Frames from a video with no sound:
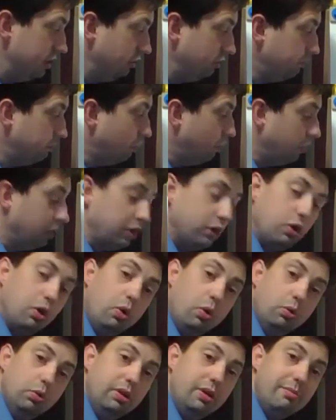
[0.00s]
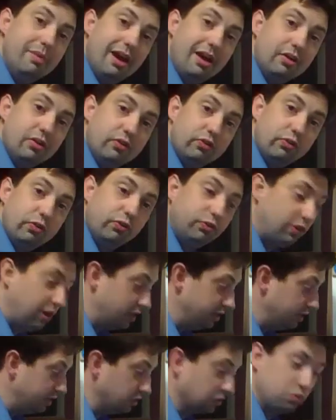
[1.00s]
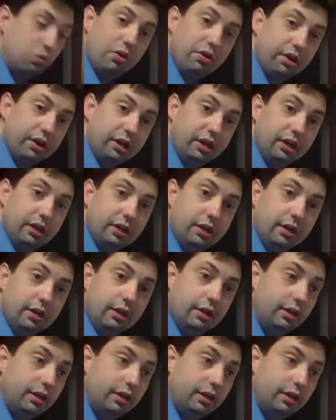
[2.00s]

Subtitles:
This point only matters for finding the quantity.